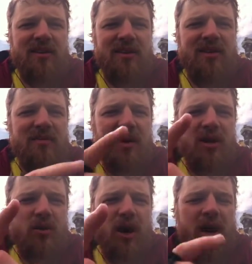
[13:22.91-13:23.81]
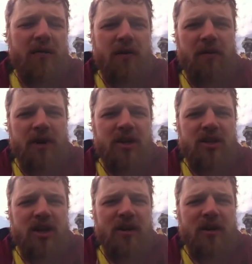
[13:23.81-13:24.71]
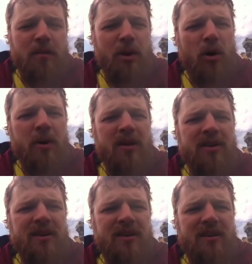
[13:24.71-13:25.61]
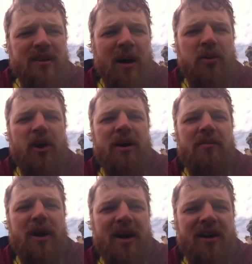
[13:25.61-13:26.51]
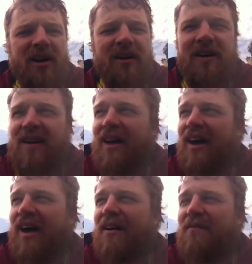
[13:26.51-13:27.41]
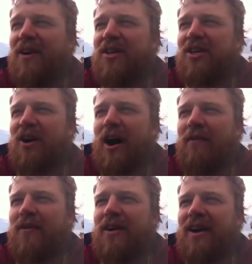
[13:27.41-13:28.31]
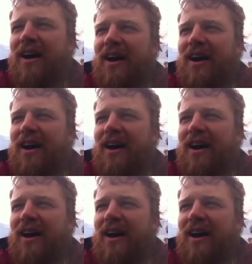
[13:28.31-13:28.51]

This has been your Ride4Rufiji moment. I'm Graydon Baker, finishing off in